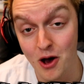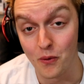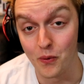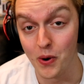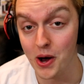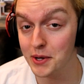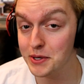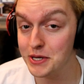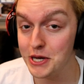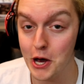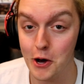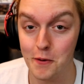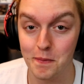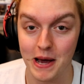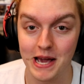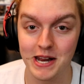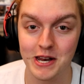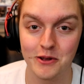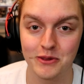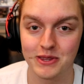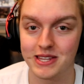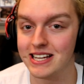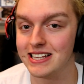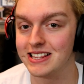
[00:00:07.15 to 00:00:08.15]
Well, nope, I
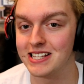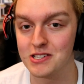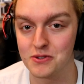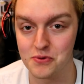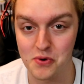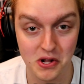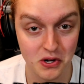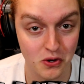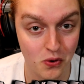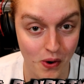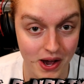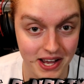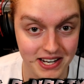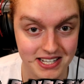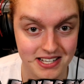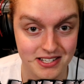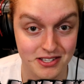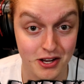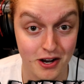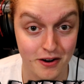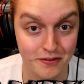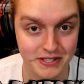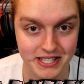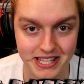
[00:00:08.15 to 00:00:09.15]
don't think this one quite
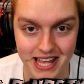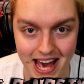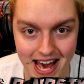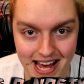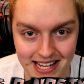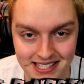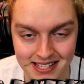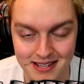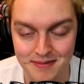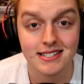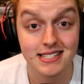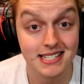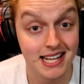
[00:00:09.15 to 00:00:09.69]
deserves that.